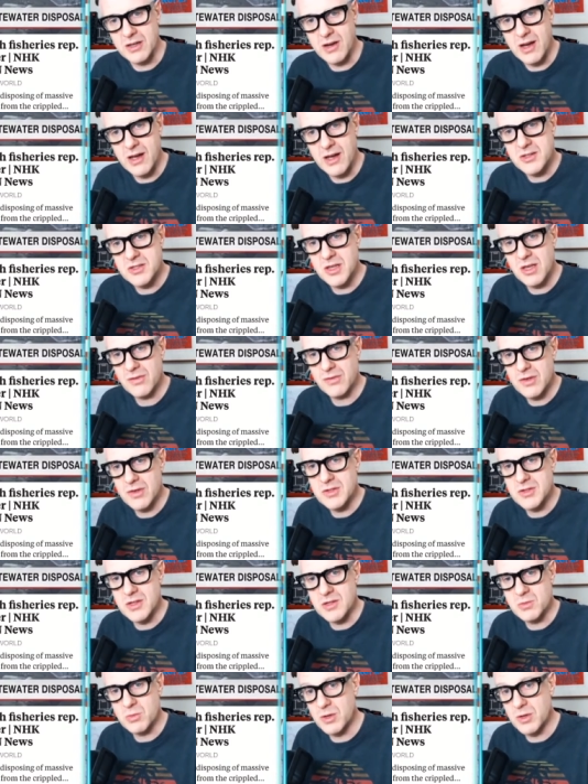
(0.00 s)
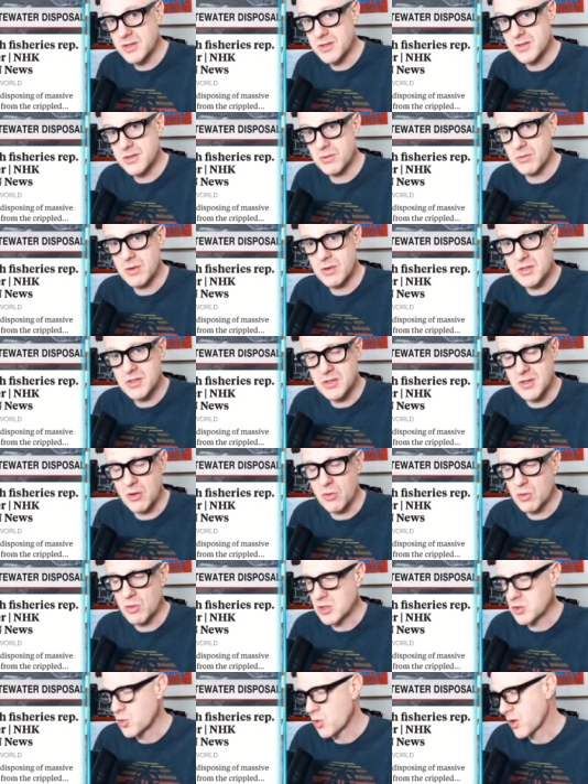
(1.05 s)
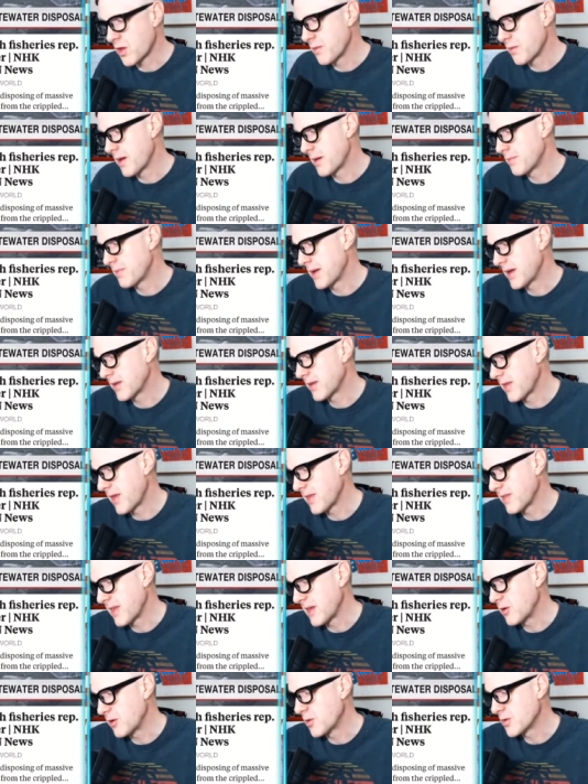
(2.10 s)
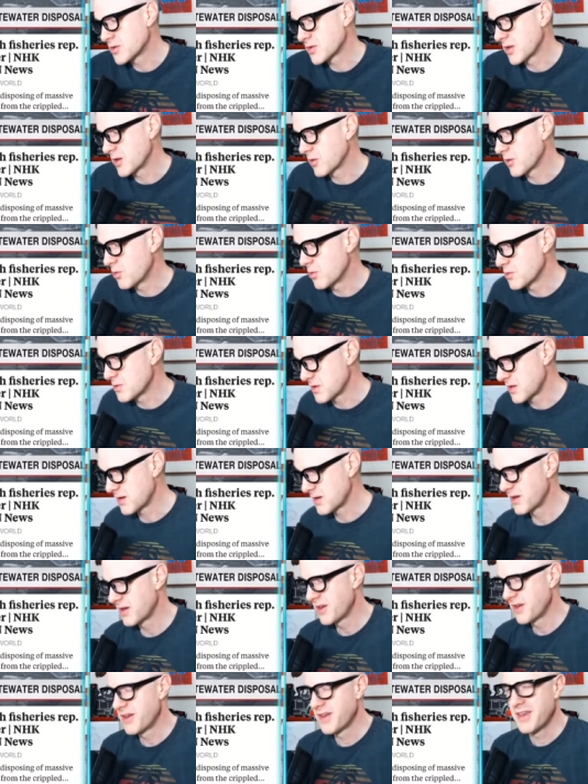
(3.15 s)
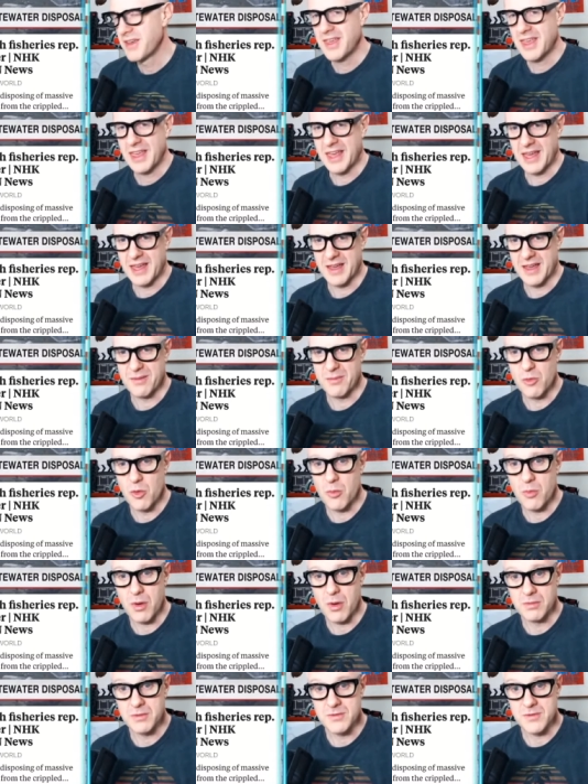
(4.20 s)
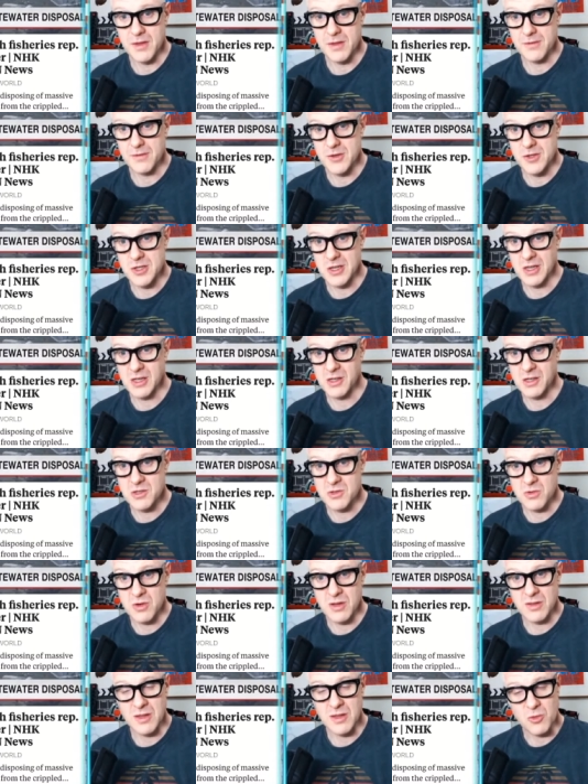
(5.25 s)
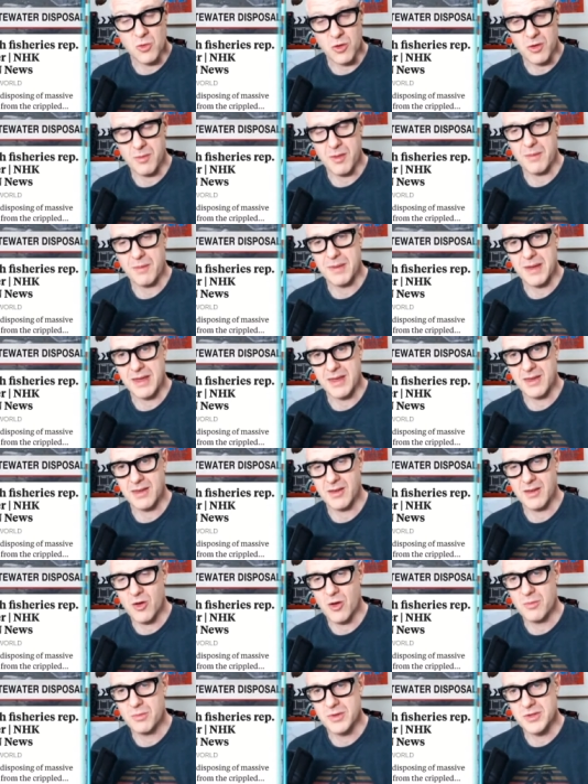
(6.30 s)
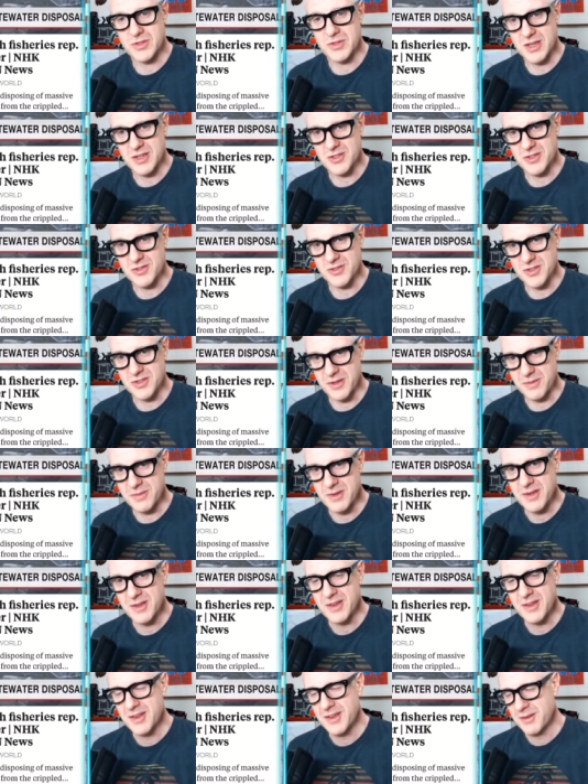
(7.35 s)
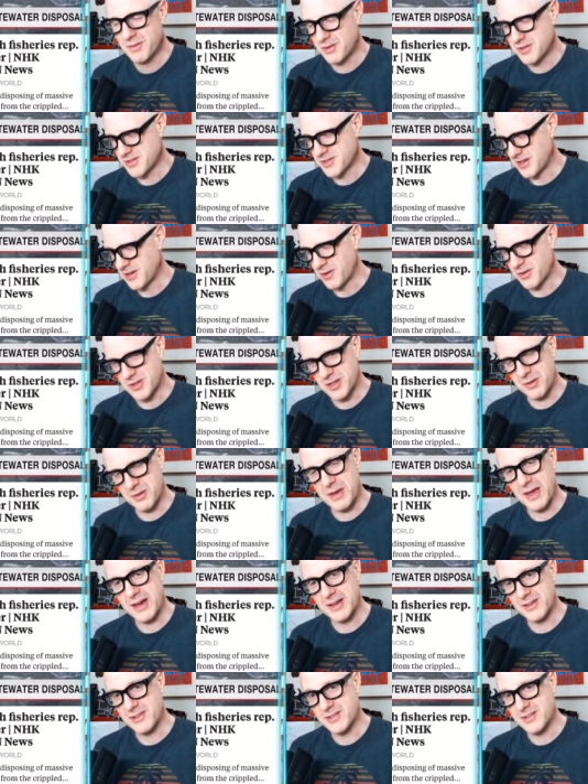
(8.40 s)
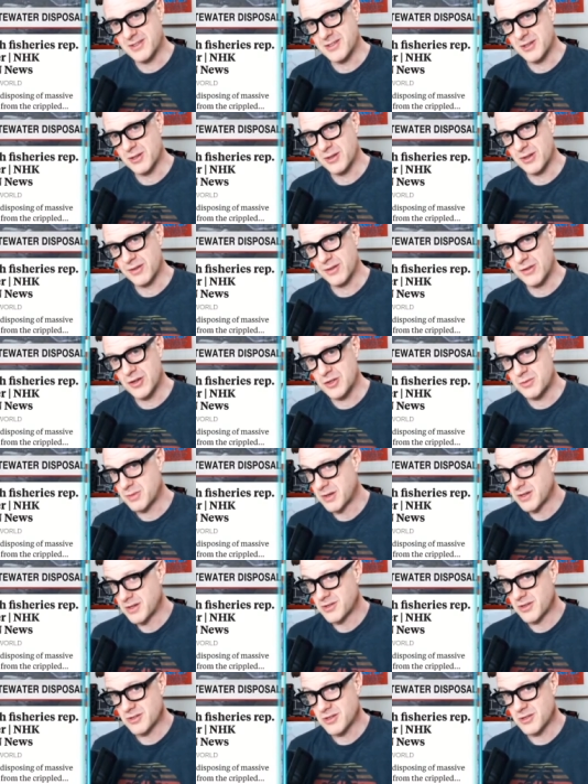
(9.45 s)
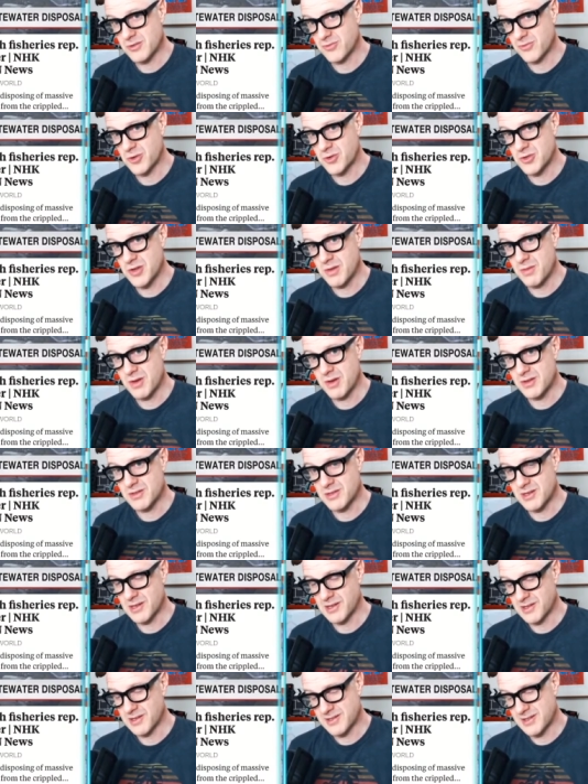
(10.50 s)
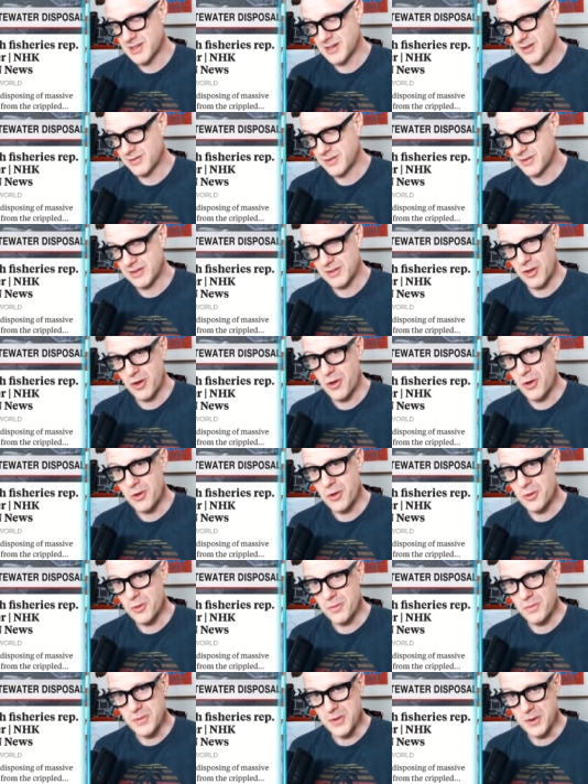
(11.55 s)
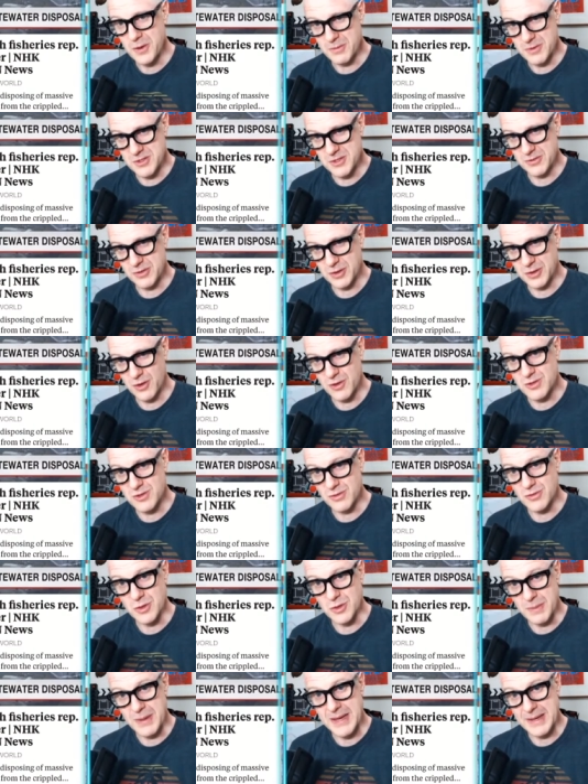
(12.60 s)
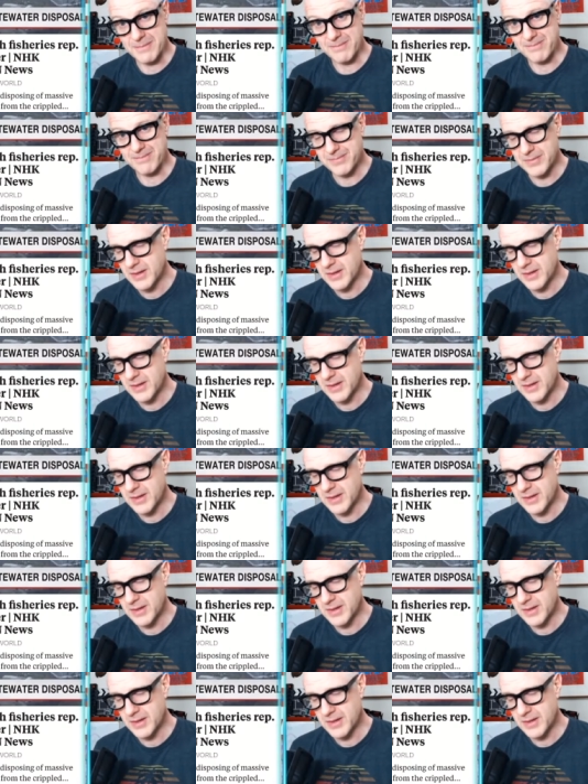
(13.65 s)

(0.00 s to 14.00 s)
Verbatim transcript: How safe is this? What is the risk? They're already talking about paying. They, they know it's going to cause a, uh, more problems for the fishing industry, and they're talking about paying compensation to them because they know it's going to be harder to sell their fish. But it's not just Fukushima; it's, it's going to affect the whole you know, Pacific coast of Japan.